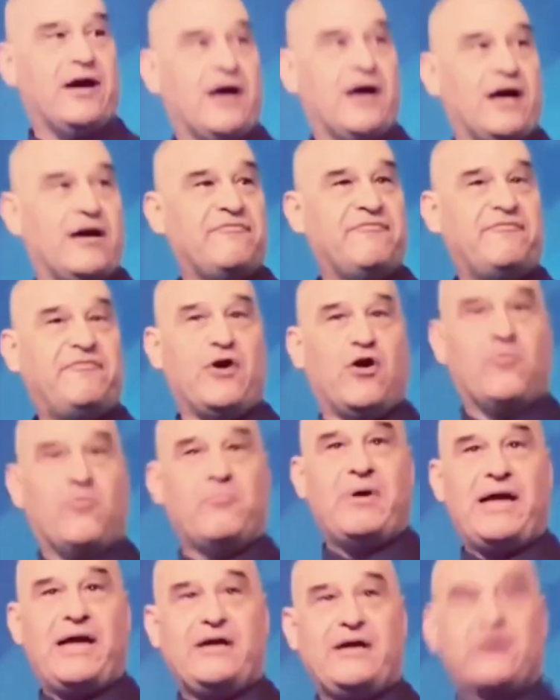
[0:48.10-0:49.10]

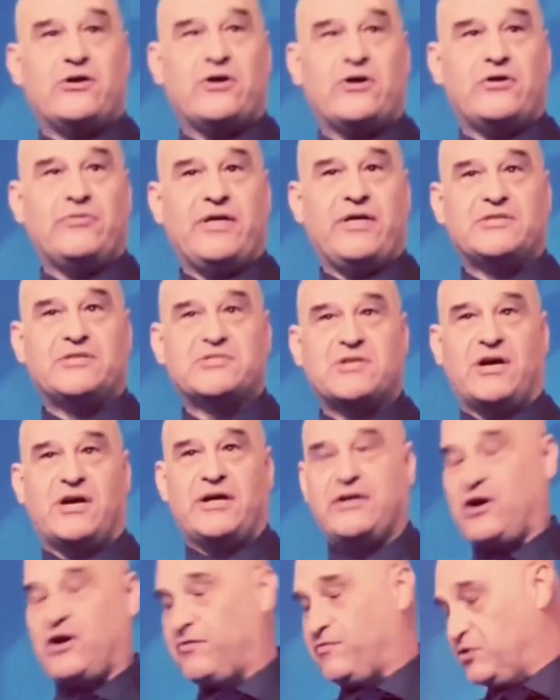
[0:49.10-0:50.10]
simple yet
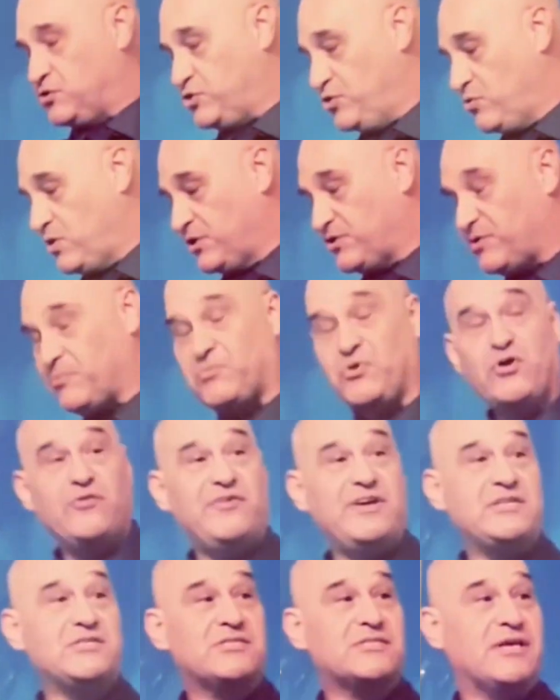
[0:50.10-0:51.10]
impactful.
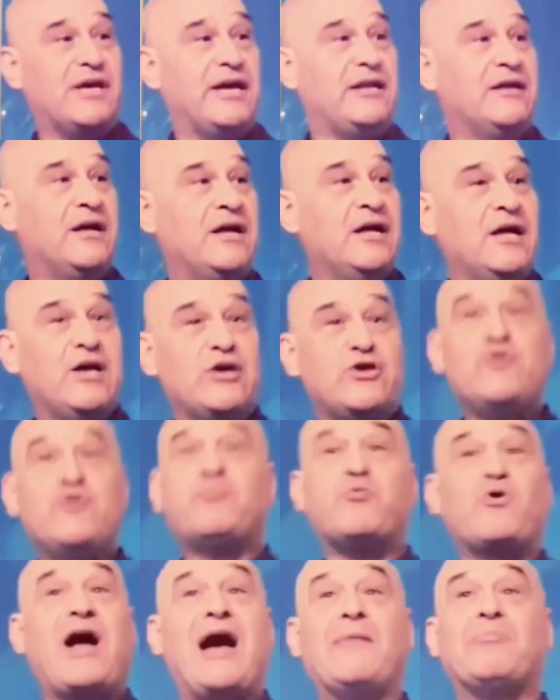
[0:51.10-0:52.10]

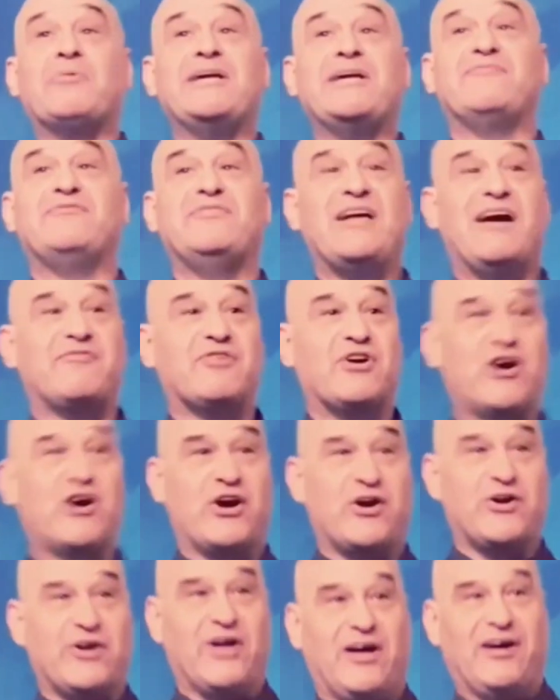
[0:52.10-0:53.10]
We will
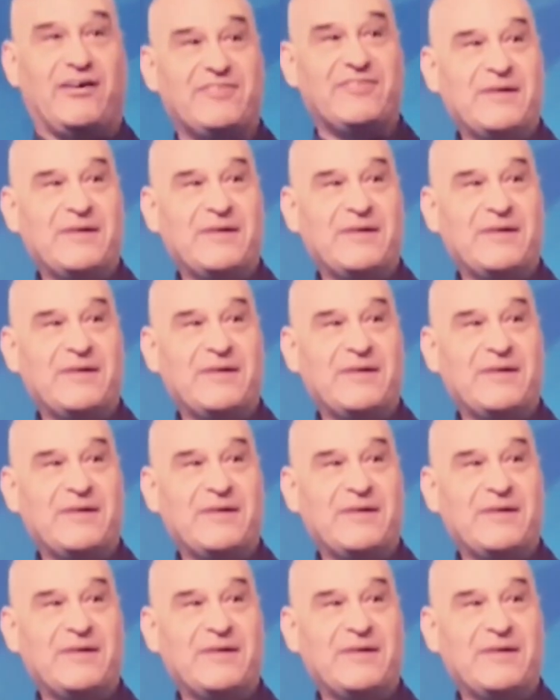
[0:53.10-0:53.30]
ratify the